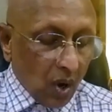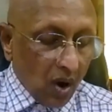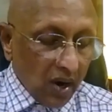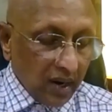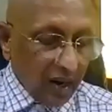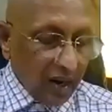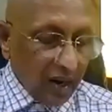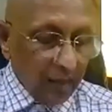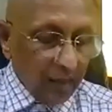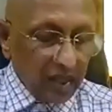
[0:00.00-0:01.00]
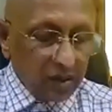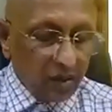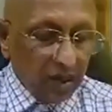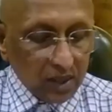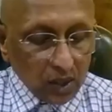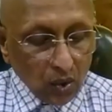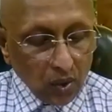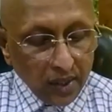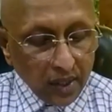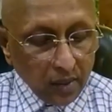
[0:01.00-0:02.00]
Or are diminished by the
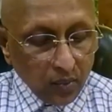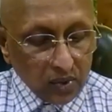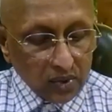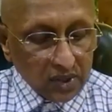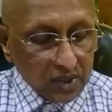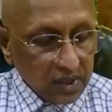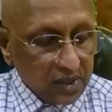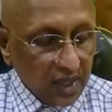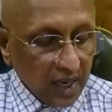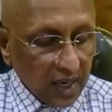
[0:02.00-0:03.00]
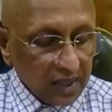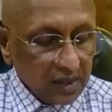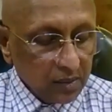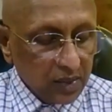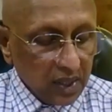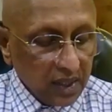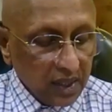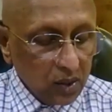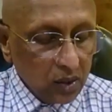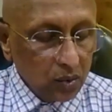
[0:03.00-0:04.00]
culinary processes they are
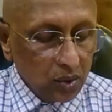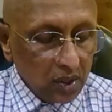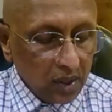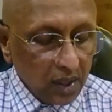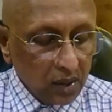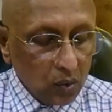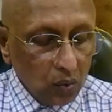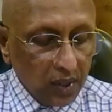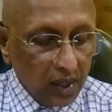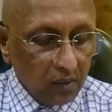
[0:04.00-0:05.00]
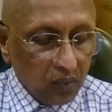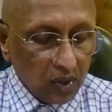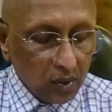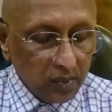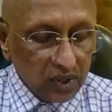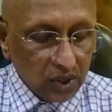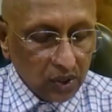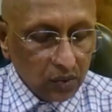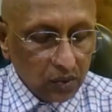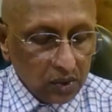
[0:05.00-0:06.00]
subjected to the, in cooking for
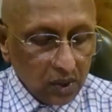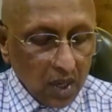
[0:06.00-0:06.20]
domestic use.